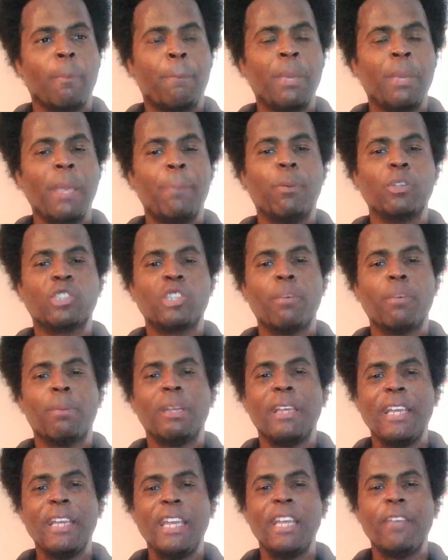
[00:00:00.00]
people to
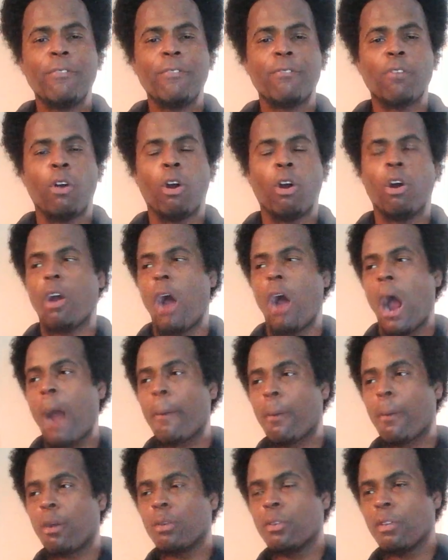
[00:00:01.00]
believe,
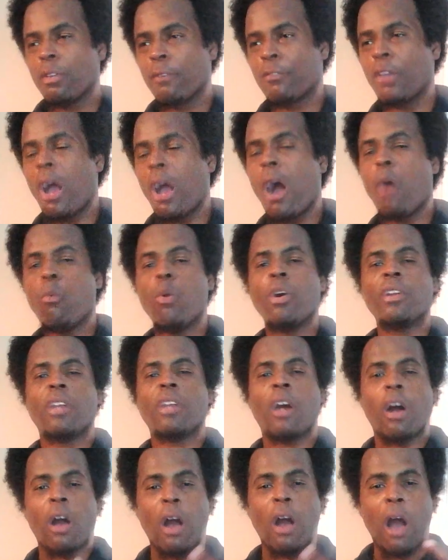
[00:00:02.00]
if y'all
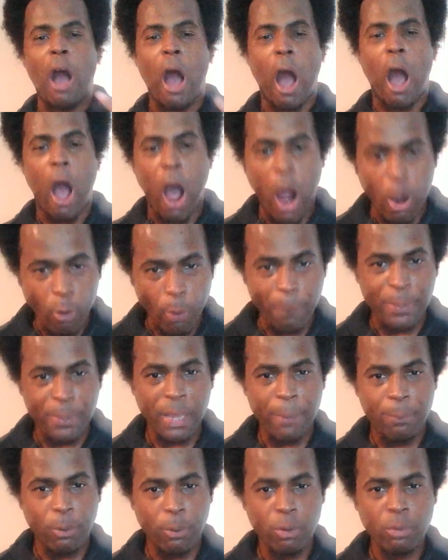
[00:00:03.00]
want our
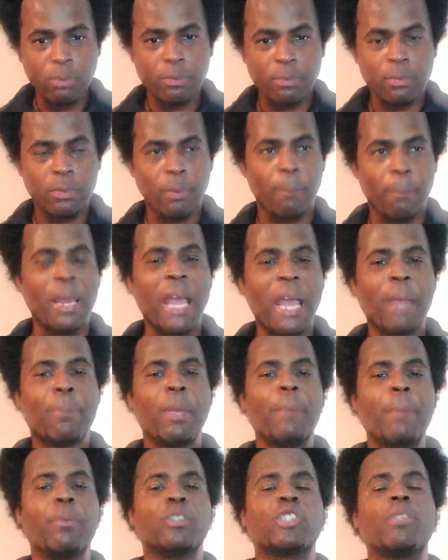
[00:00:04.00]
people, black
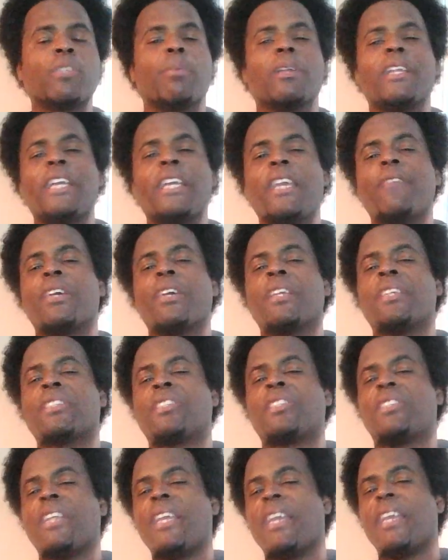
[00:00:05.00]
people, to believe in
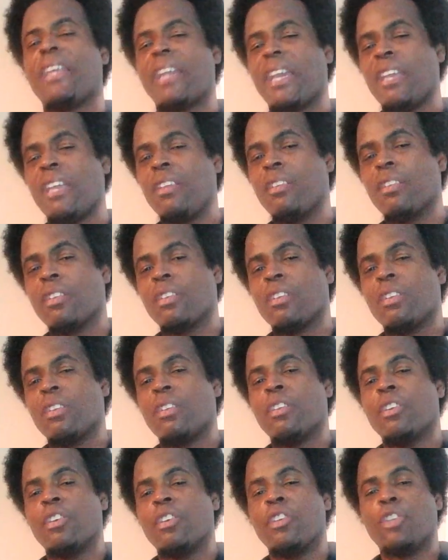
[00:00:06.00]
this DNA,
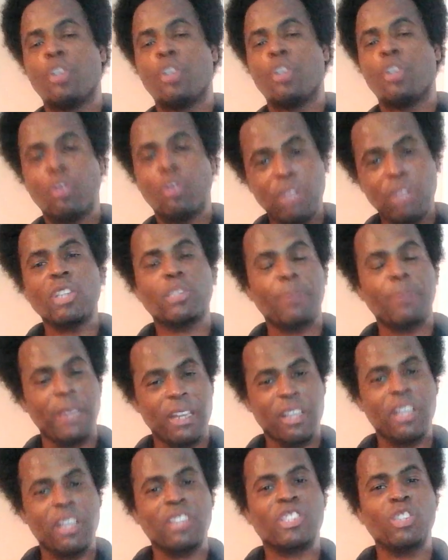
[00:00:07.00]
you Negroes
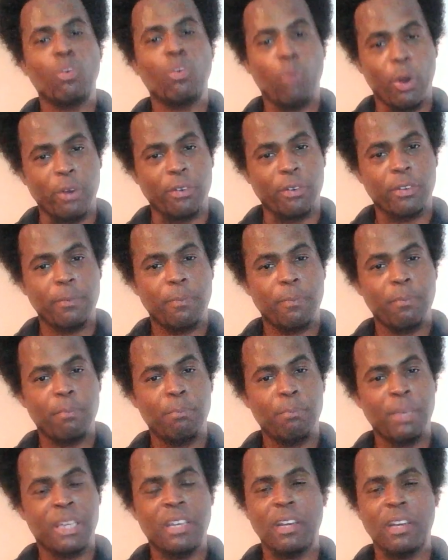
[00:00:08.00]
better get to work
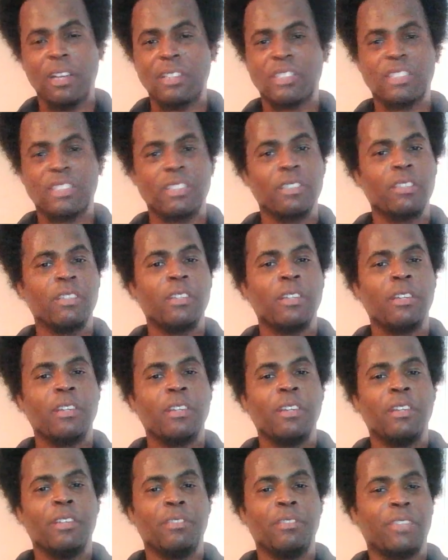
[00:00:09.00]
because
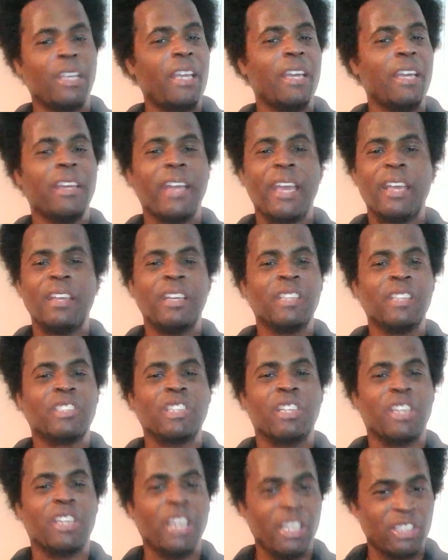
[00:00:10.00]
DNA
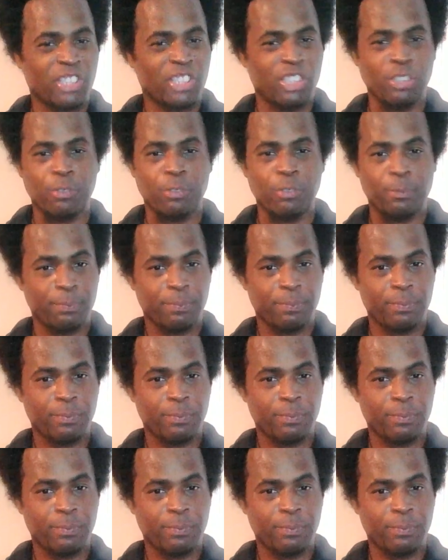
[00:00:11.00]
is against you.